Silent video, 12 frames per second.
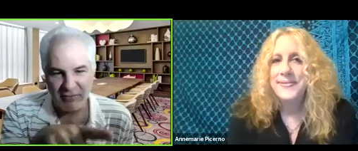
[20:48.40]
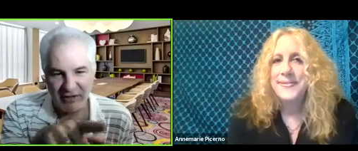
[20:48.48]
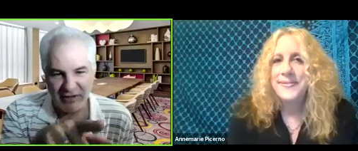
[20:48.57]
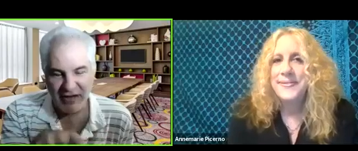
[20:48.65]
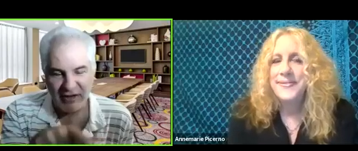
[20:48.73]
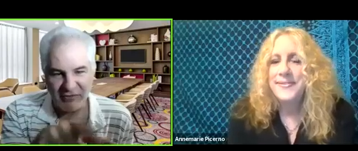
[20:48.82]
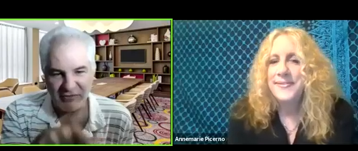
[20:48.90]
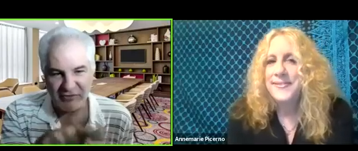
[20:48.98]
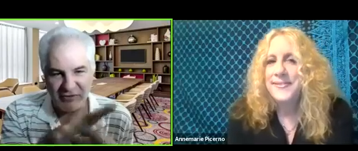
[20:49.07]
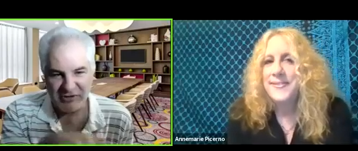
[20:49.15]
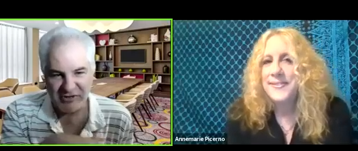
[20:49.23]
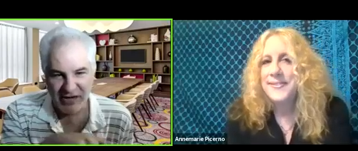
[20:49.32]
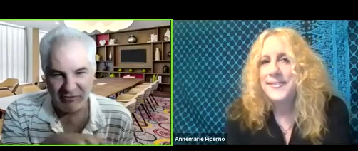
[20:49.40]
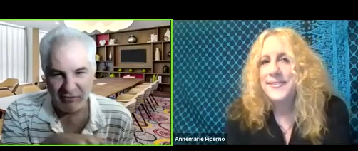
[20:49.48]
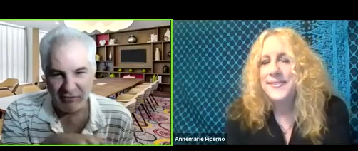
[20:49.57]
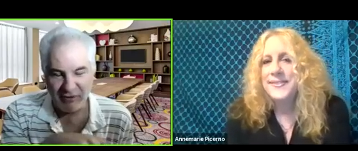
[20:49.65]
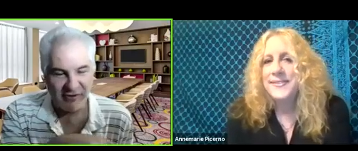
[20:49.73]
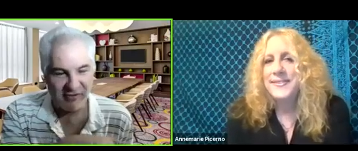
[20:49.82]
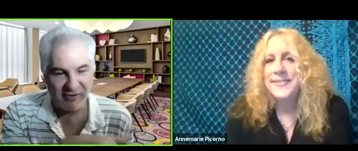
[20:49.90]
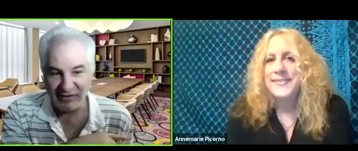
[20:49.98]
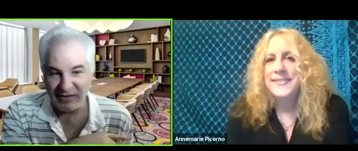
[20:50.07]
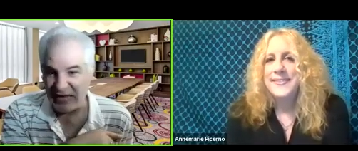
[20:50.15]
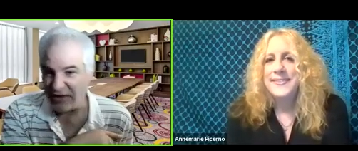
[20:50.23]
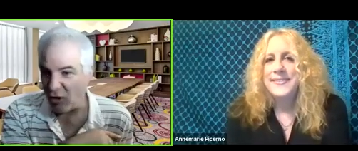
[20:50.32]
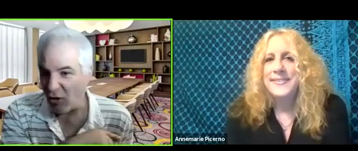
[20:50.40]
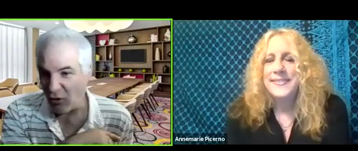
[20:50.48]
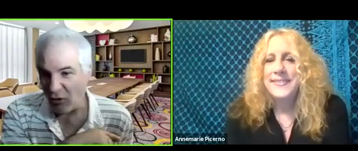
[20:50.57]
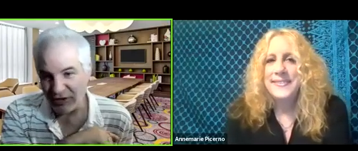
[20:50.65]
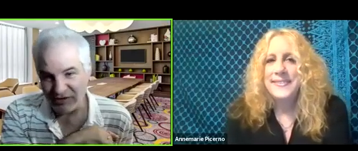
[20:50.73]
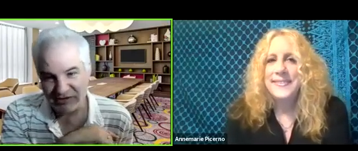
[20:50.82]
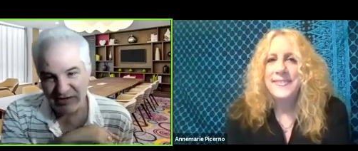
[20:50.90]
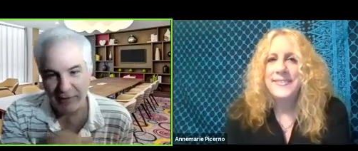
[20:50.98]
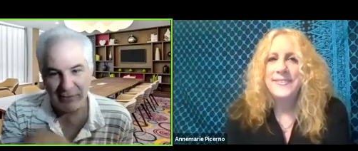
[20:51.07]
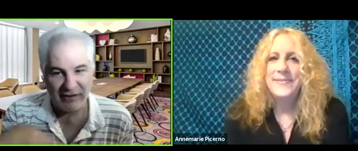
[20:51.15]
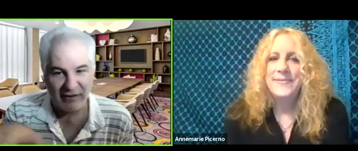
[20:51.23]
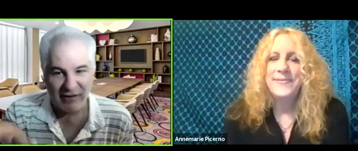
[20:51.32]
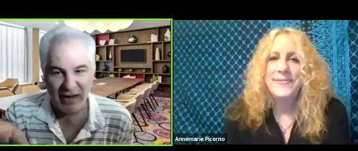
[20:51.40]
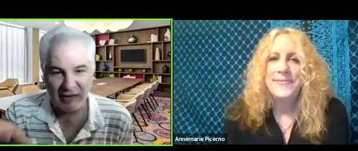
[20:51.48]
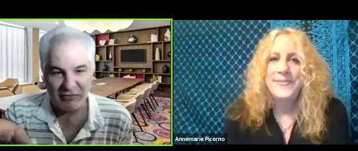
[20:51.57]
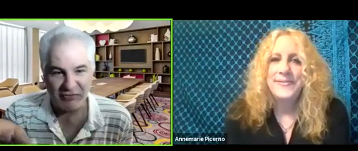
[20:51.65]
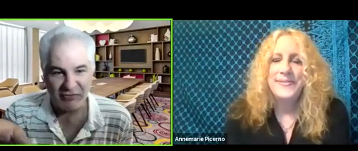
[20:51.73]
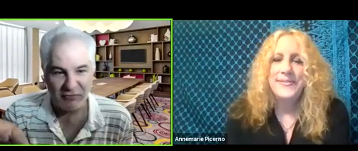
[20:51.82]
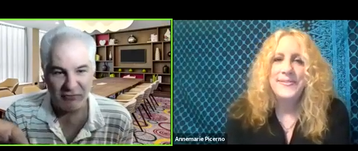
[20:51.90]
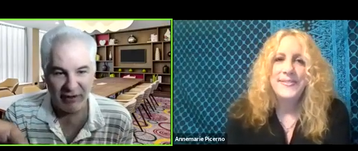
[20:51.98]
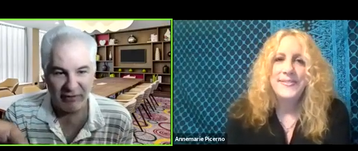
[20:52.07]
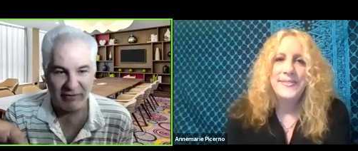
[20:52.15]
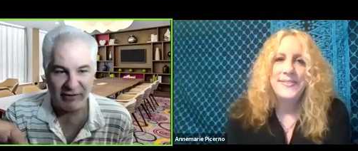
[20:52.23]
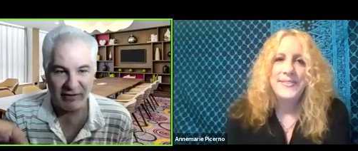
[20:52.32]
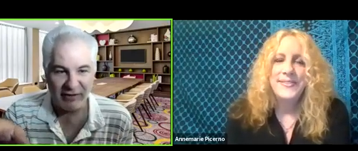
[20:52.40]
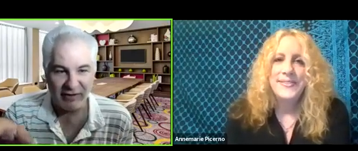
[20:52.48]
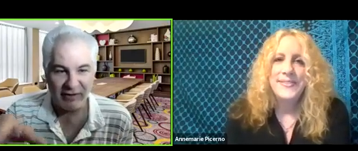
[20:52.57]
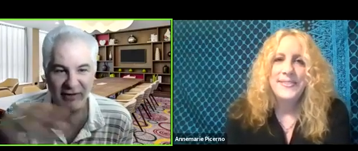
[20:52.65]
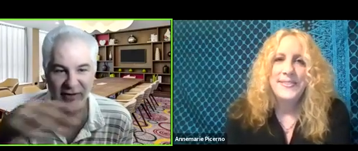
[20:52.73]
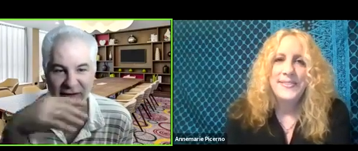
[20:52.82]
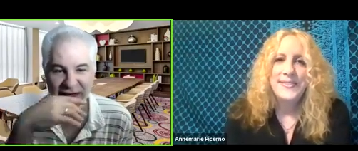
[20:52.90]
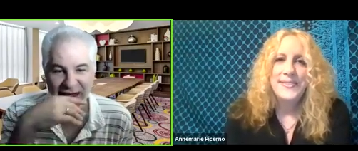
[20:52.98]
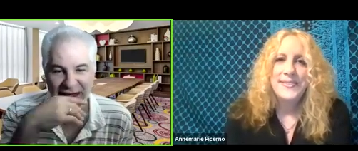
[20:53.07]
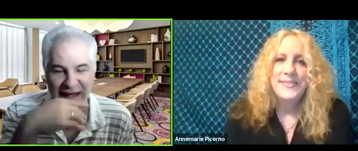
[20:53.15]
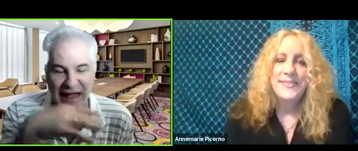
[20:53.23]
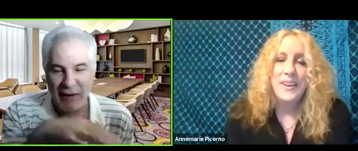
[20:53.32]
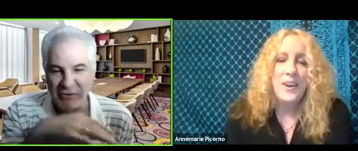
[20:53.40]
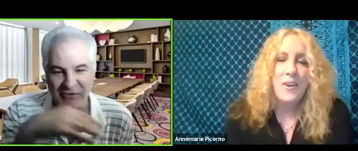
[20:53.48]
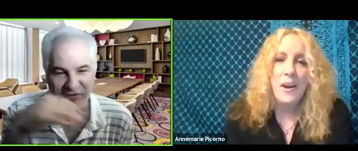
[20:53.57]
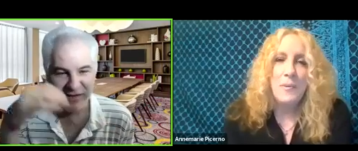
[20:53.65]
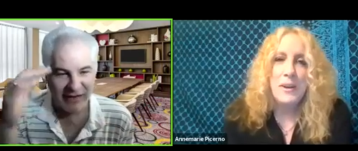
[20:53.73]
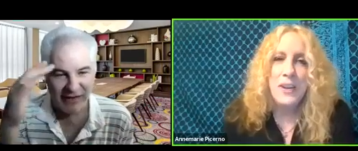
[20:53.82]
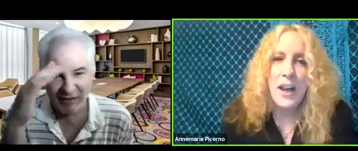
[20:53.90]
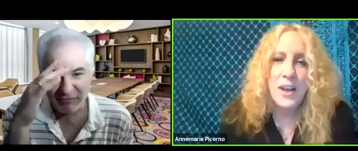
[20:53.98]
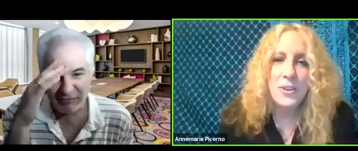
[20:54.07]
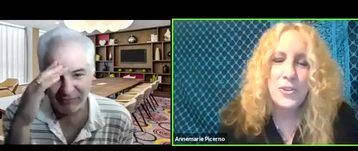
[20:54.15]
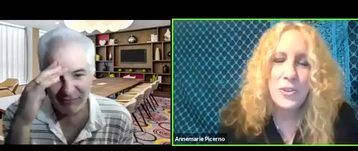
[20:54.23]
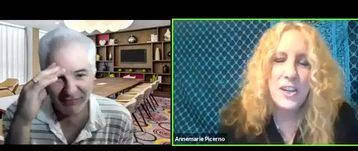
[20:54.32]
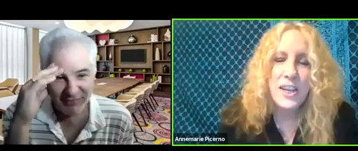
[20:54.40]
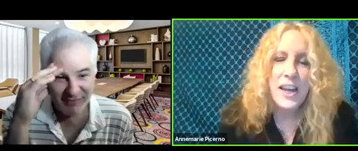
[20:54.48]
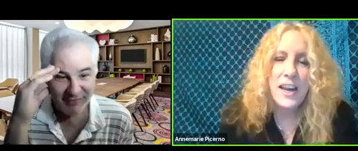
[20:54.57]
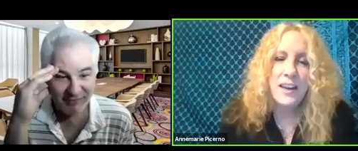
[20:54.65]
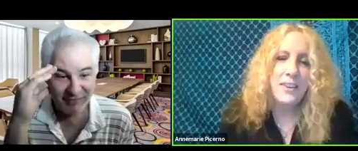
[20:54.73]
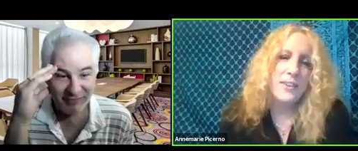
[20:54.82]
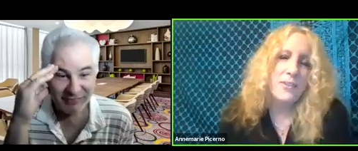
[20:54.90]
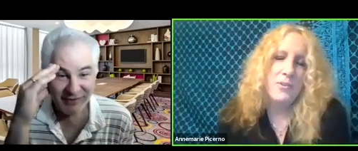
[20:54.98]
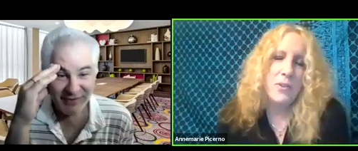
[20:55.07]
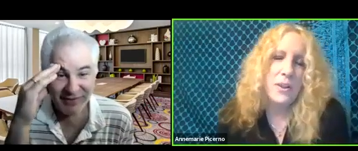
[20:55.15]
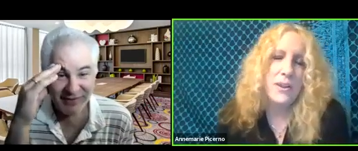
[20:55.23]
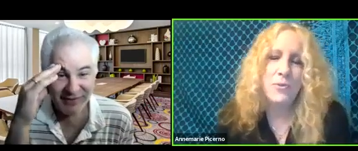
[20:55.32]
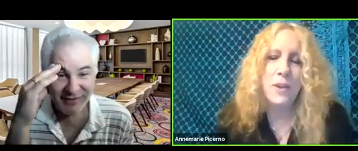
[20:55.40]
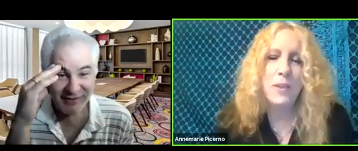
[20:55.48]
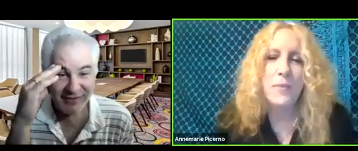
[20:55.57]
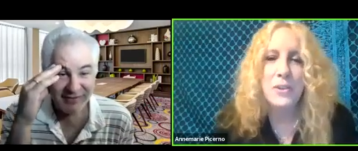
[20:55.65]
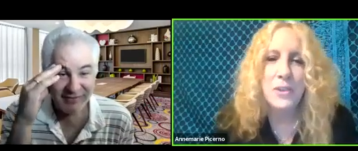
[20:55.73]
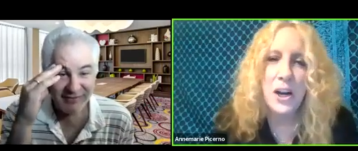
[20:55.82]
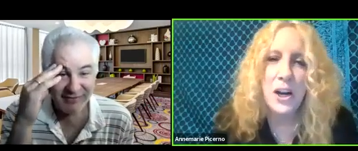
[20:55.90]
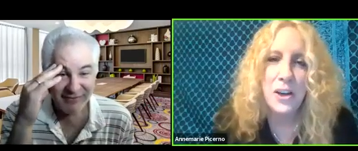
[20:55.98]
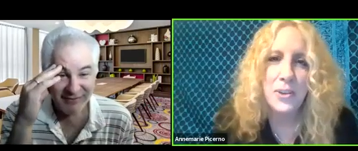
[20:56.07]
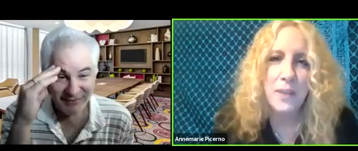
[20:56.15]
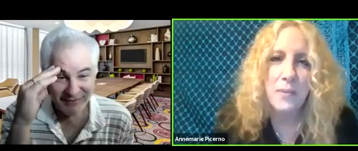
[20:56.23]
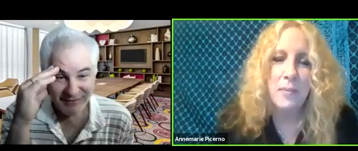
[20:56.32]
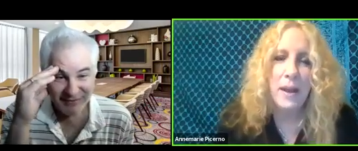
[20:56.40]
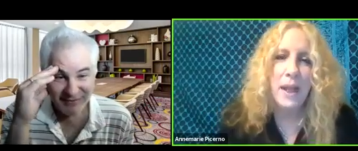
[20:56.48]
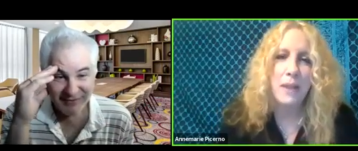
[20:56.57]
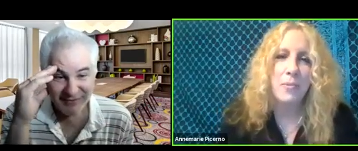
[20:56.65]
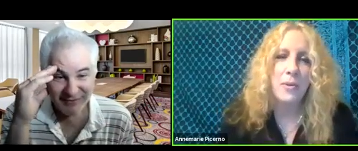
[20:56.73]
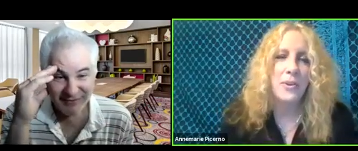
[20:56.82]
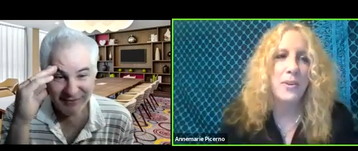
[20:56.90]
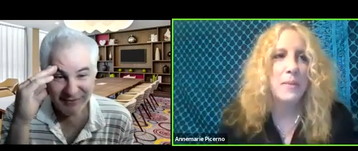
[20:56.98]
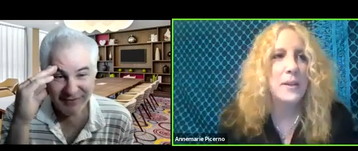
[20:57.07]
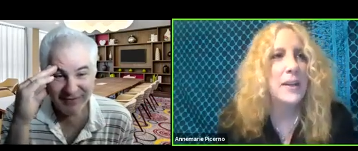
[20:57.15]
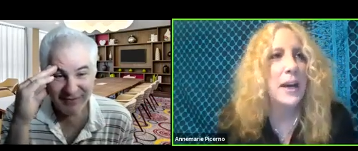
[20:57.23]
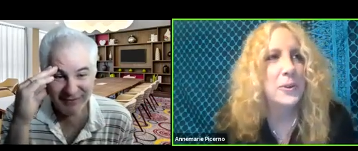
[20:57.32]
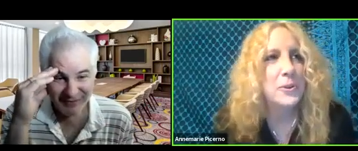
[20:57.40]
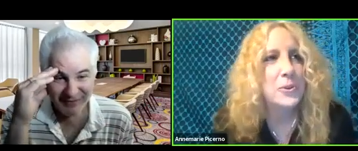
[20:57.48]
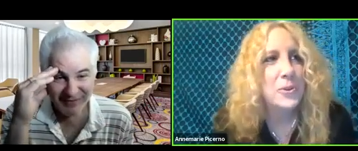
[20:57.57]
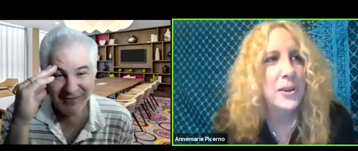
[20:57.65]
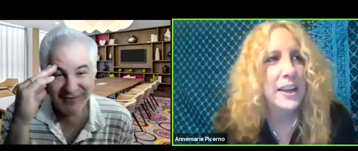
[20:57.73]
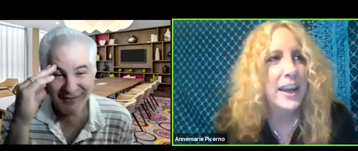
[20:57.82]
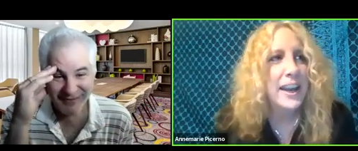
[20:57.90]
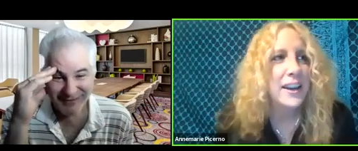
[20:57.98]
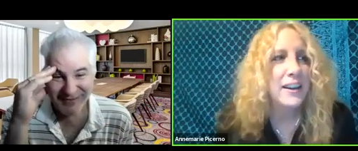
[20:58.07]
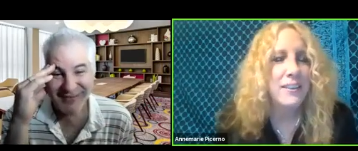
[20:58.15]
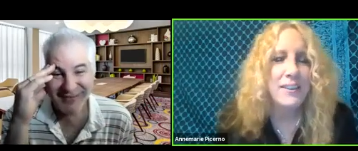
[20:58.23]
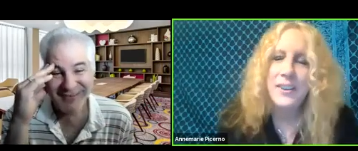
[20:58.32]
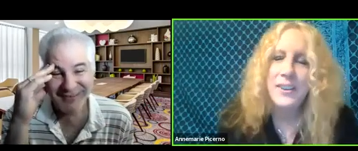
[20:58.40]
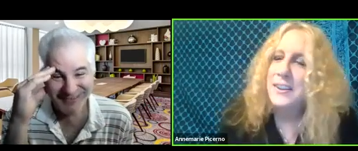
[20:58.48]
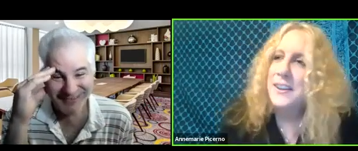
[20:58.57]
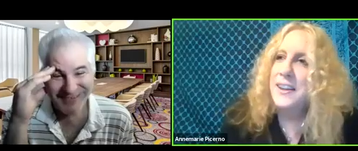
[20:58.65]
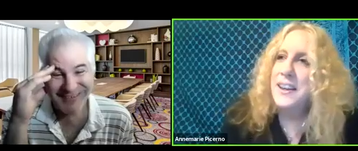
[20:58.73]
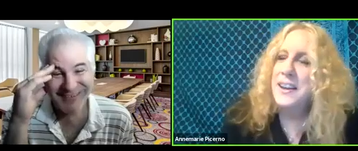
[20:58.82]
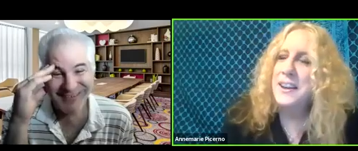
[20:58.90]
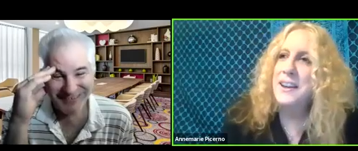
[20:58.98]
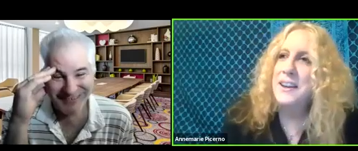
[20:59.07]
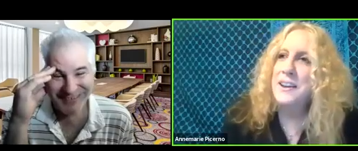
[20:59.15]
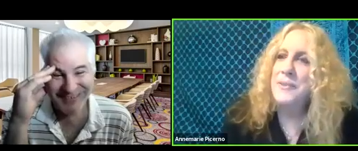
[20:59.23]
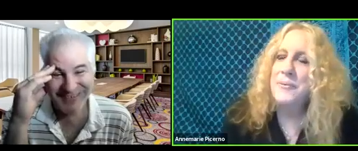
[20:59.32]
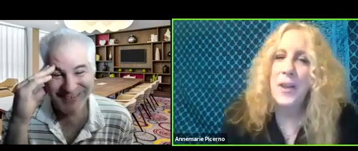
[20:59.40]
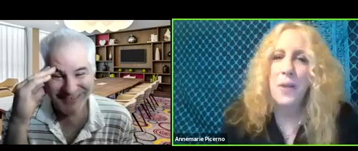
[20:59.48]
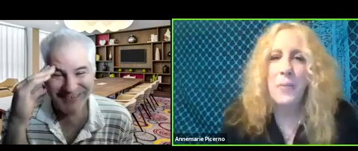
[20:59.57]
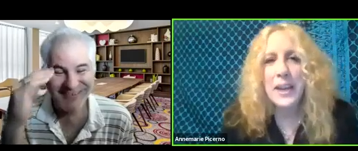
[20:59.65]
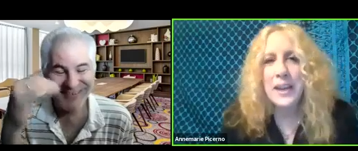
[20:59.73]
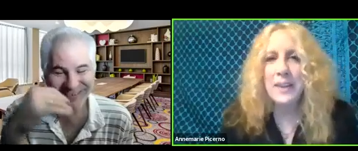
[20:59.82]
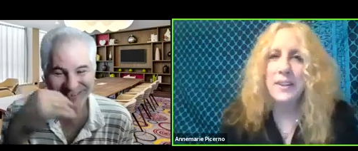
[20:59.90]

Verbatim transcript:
Speaker 1: him the dollar store general because he only shopped at the dollar store for everything. And I was. Oh, I'm thinking, a Dollar
Speaker 2: Tree gal. That's well, that's one of my songs on my back burner. I'm a Dollar Tree gal. Uh, I'll make it